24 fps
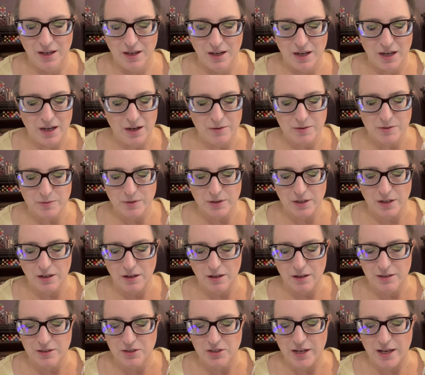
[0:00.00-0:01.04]
I always want to call
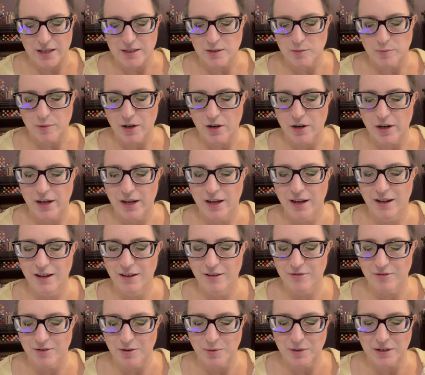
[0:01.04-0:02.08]
it Jazzberry
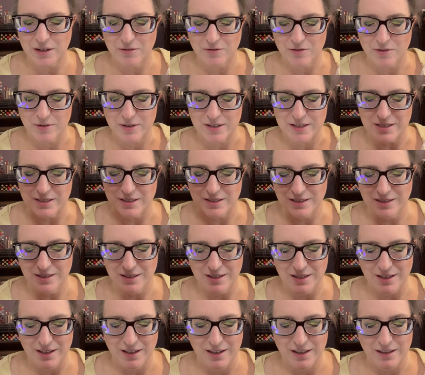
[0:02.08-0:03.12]
for whatever reason,
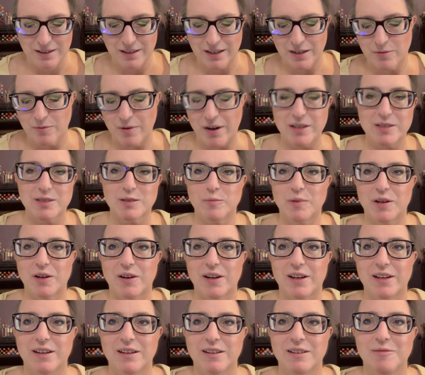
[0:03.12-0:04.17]
like
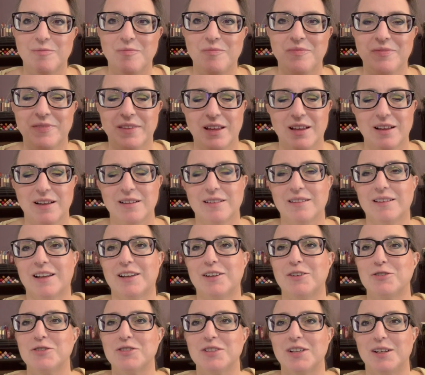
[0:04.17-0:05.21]
razzleberry, like
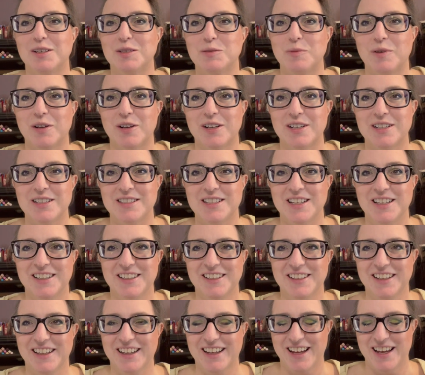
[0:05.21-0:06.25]
your schnozberries.
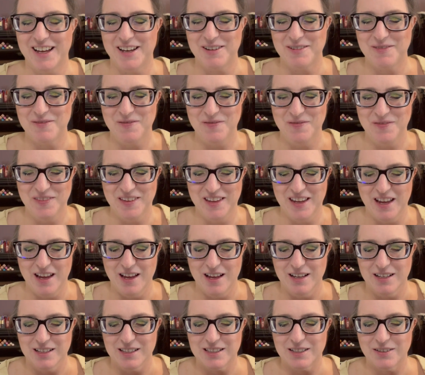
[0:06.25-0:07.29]

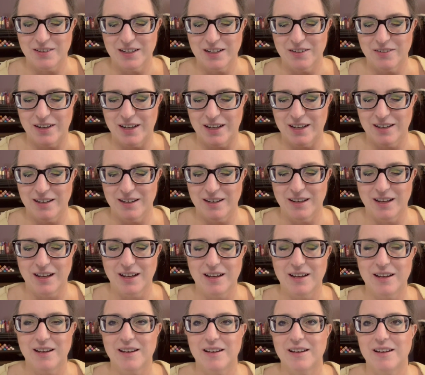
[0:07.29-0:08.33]
So anyway,
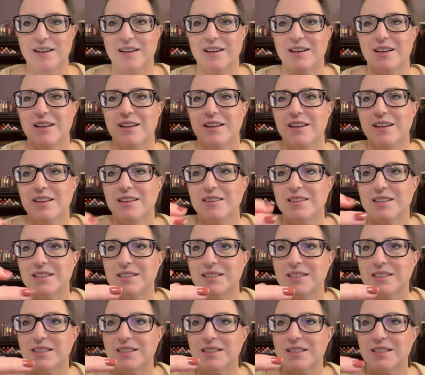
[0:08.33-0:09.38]
this
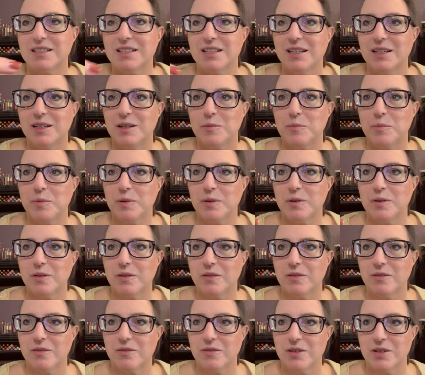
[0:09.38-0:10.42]
is the tip.
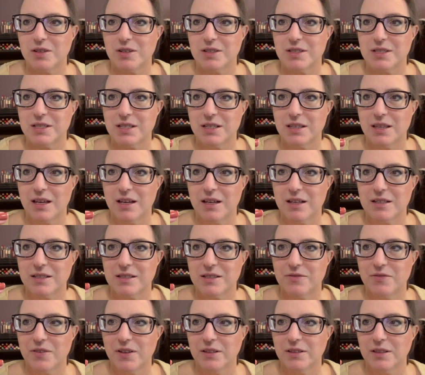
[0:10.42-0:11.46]
You can see that it's a
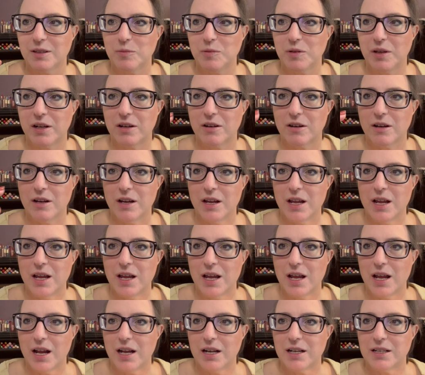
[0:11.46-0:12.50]
felt tip liner,
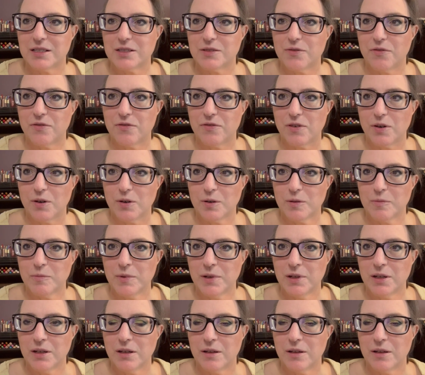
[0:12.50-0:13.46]
and it's firm.